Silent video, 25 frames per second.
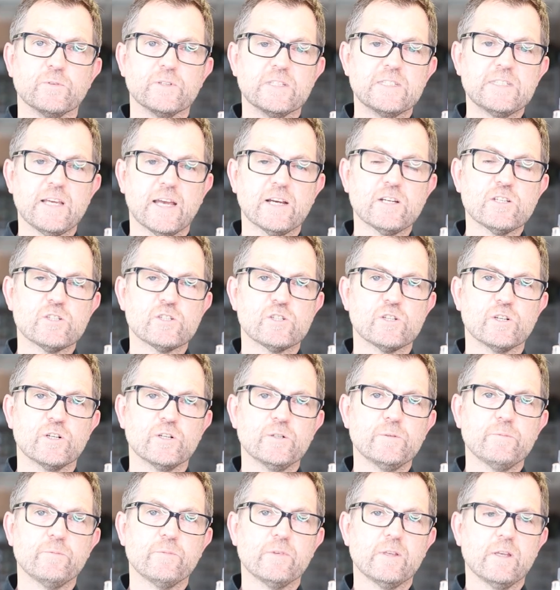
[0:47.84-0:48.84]
with
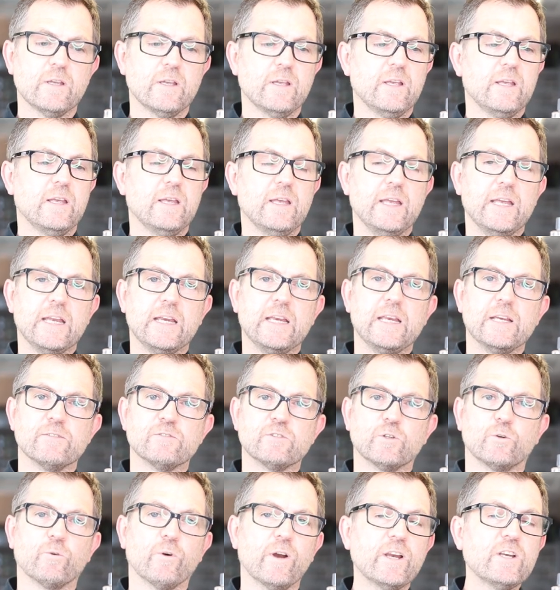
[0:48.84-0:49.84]
texture, it
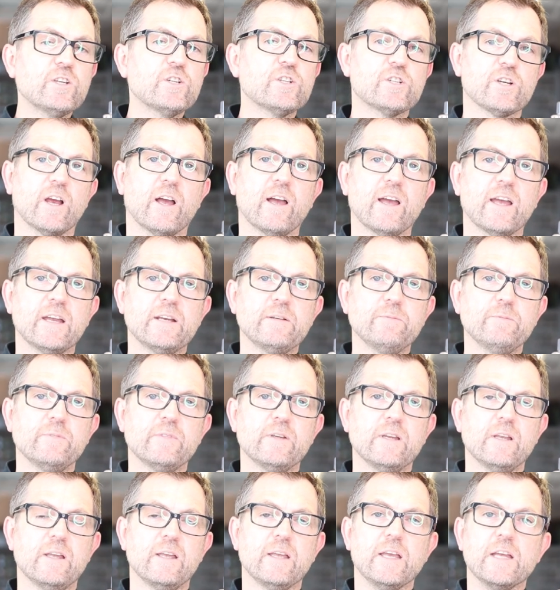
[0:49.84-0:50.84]
gives great shine.
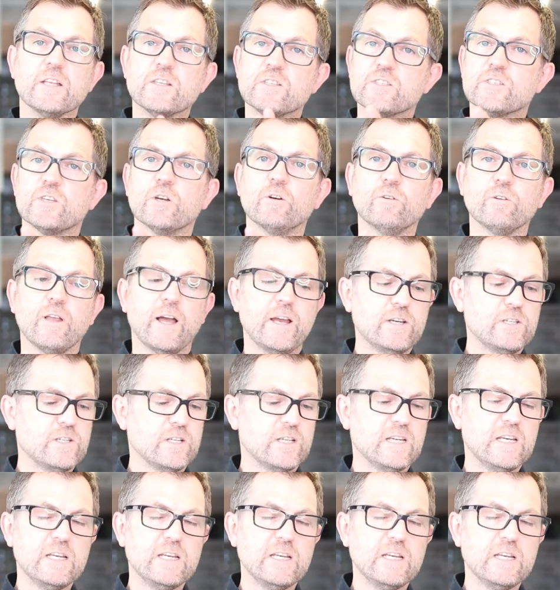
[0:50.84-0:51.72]
It's so light you